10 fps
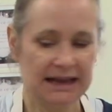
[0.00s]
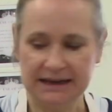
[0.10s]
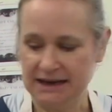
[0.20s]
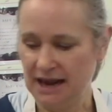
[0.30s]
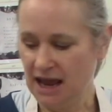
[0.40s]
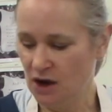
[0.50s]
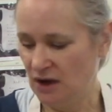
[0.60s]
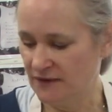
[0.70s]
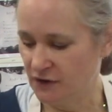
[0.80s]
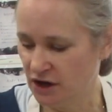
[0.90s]
Now
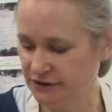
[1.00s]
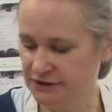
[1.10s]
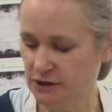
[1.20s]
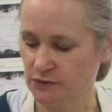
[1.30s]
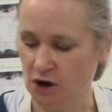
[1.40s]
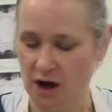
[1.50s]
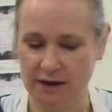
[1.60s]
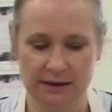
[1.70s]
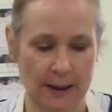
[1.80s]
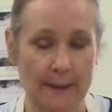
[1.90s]
I've also got
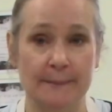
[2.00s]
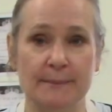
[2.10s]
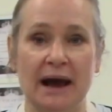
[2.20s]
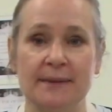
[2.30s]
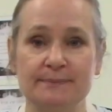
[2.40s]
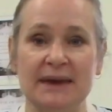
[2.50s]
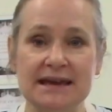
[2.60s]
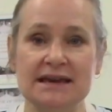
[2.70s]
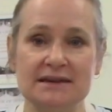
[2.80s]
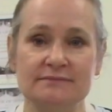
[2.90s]
my
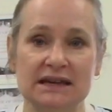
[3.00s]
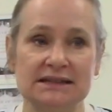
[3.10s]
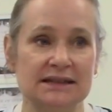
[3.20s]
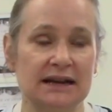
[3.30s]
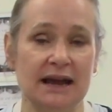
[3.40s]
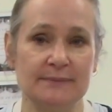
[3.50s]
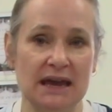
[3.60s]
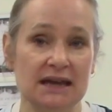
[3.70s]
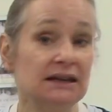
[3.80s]
baking mix that I made,